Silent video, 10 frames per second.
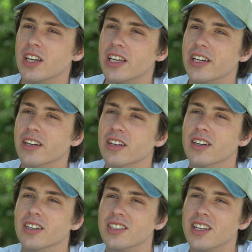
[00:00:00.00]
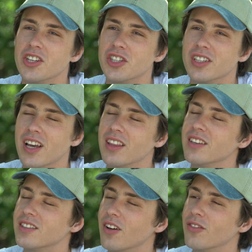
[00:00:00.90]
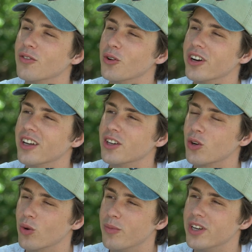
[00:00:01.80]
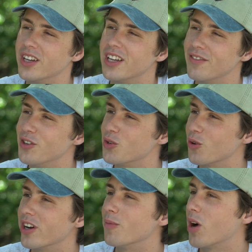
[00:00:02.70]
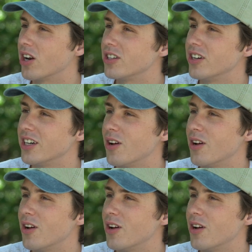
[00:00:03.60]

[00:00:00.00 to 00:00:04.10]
here stationed at the South Florida and Caribbean Inventory and Monitoring